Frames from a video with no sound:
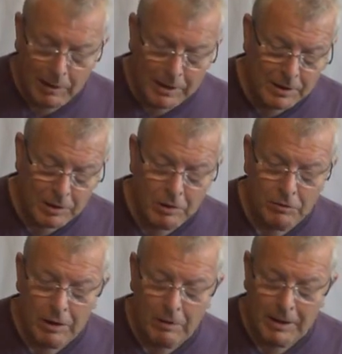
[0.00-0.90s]
Plenty of
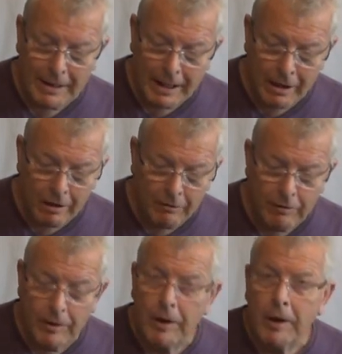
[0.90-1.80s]
stuff to help you get it
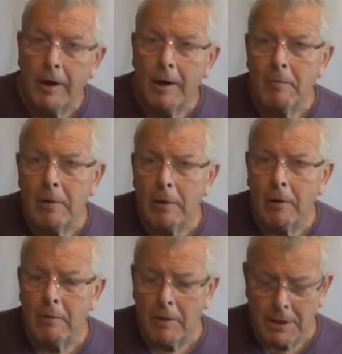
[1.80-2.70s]
off, but
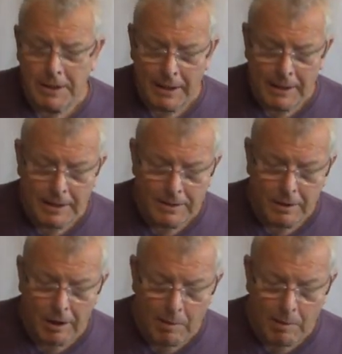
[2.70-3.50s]
all I want to say is